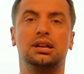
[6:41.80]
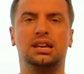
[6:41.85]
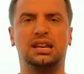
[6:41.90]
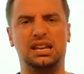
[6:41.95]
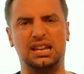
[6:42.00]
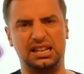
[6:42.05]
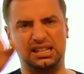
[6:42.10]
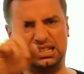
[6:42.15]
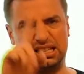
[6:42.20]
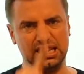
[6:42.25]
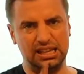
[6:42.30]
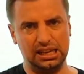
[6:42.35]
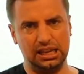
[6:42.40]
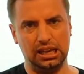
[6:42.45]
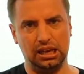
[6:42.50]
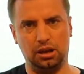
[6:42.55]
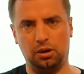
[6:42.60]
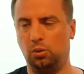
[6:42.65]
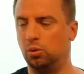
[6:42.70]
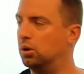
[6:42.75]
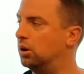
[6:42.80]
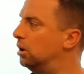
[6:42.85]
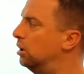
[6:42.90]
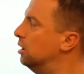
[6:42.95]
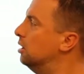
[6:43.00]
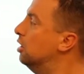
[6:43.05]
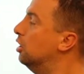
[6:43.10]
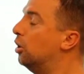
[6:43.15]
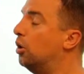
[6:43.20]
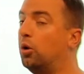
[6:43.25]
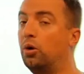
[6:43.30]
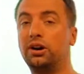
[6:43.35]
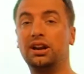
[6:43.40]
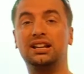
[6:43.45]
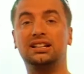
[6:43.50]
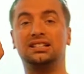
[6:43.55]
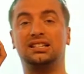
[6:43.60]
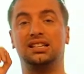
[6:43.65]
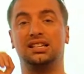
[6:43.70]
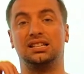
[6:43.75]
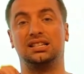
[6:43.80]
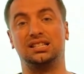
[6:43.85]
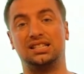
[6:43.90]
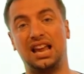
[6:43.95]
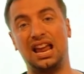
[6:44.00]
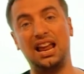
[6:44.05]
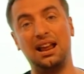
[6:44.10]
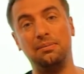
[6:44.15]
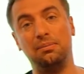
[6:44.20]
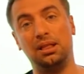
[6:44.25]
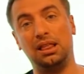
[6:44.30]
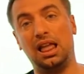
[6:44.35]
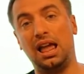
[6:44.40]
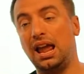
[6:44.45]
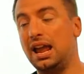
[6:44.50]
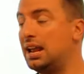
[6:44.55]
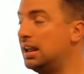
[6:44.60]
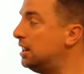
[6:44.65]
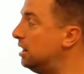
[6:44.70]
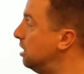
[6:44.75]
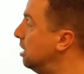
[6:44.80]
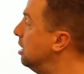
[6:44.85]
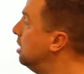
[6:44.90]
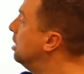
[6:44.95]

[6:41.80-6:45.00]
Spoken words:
is equal or is the same length